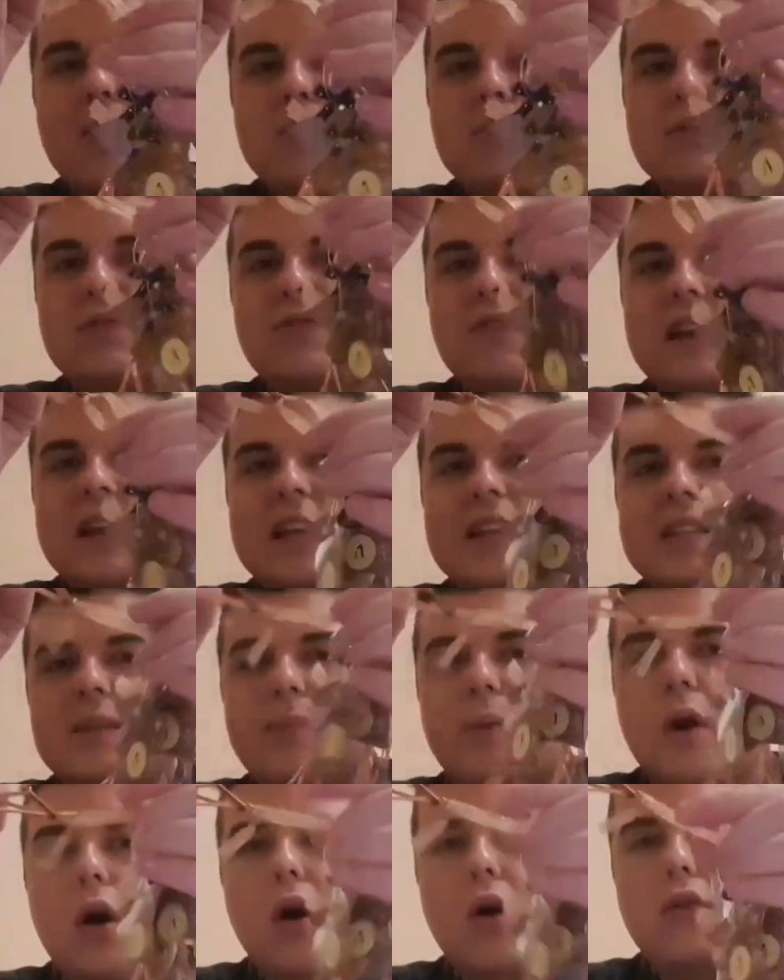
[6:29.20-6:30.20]
else really to
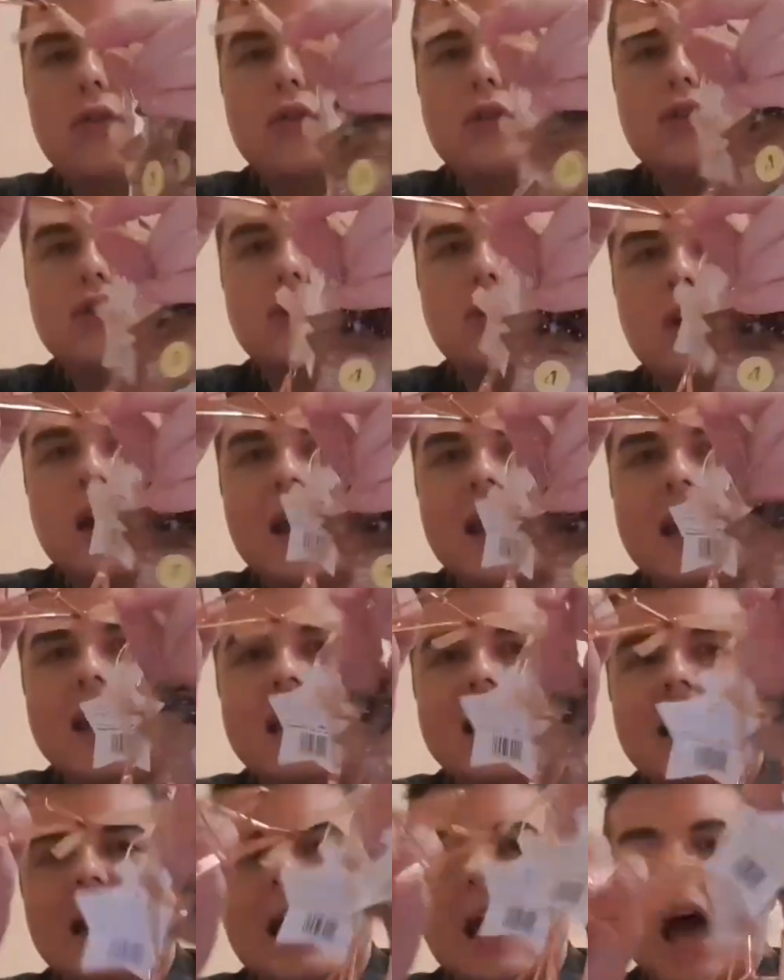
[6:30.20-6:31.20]
put on the
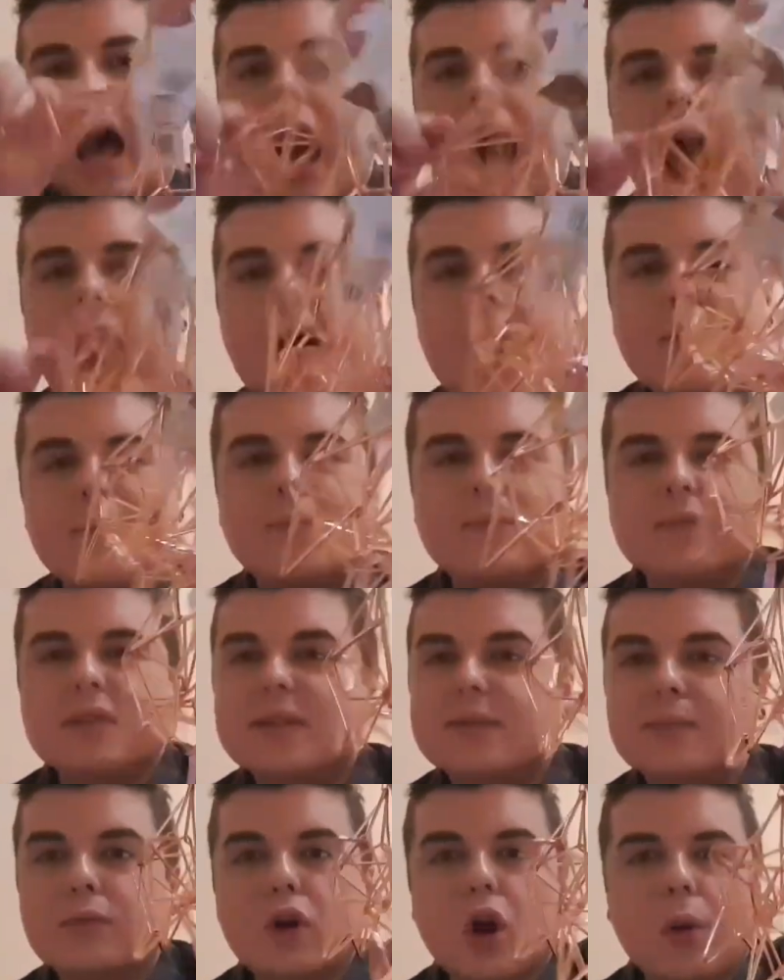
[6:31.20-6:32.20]
tree,
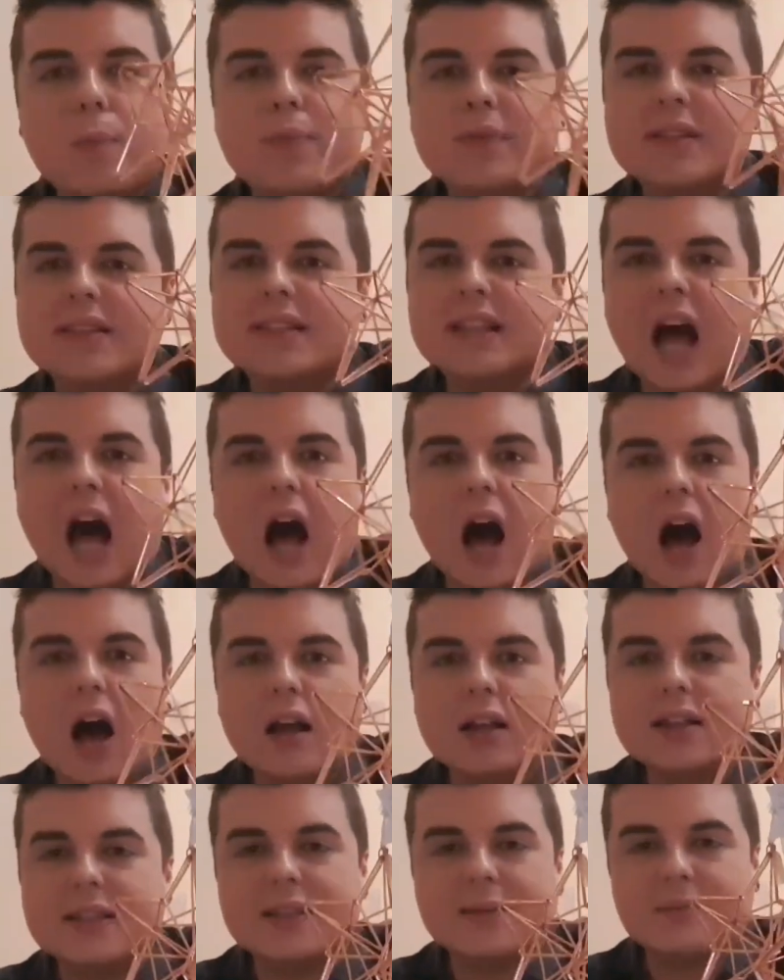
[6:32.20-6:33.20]
some copper
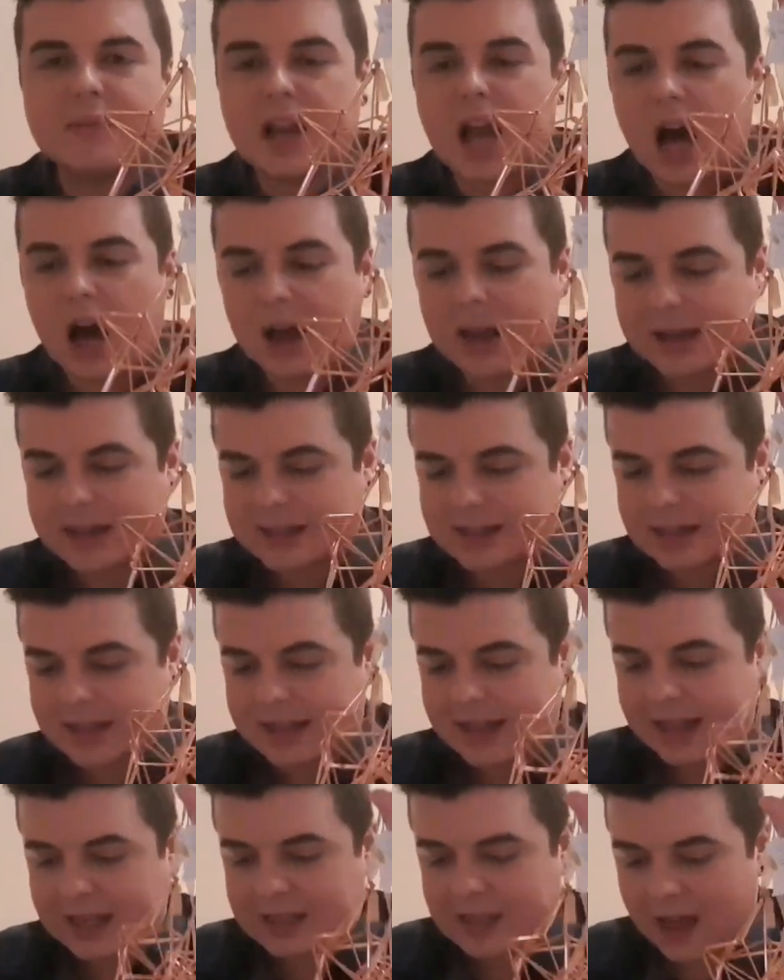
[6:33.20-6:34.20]
stars, some lights
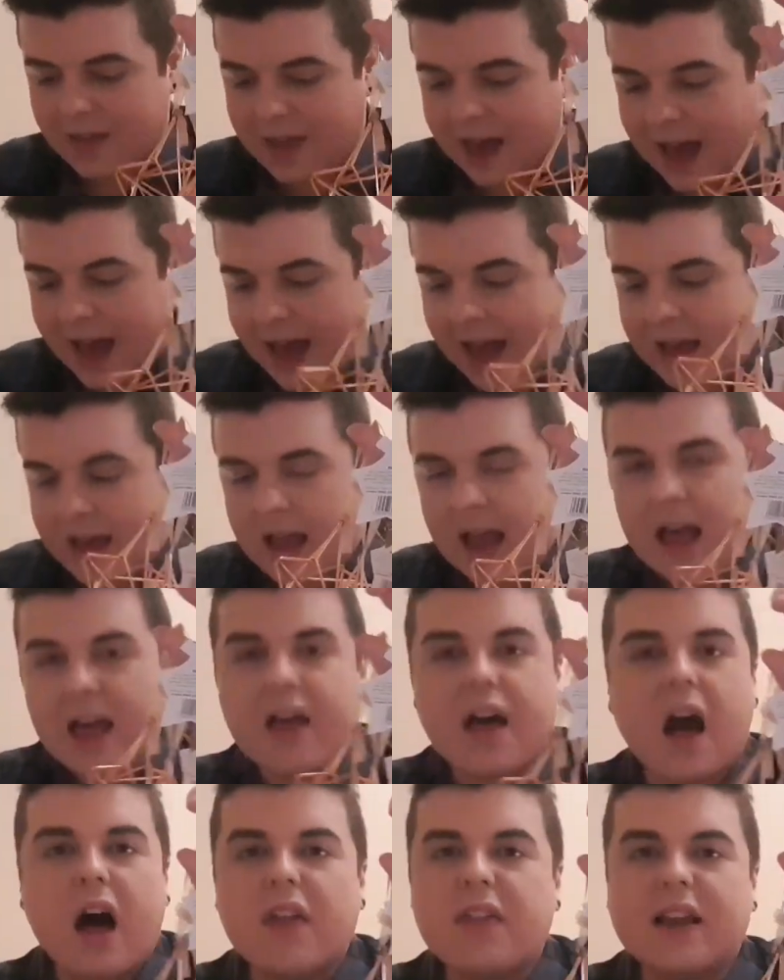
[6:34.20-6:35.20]
and things like that,
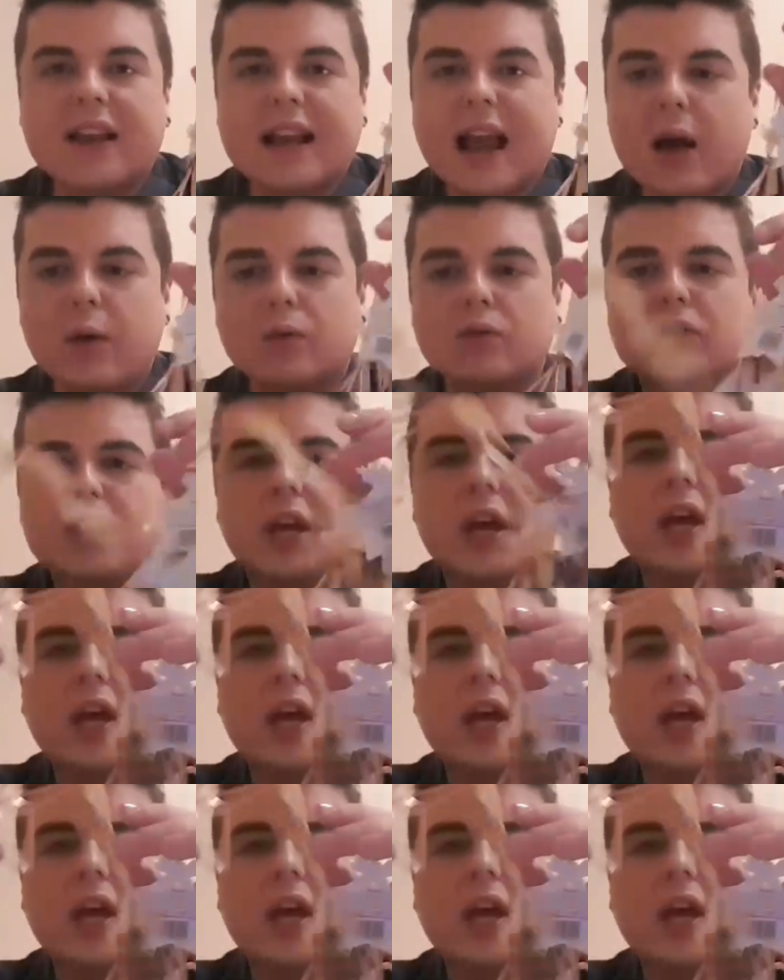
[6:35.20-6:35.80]
I think that will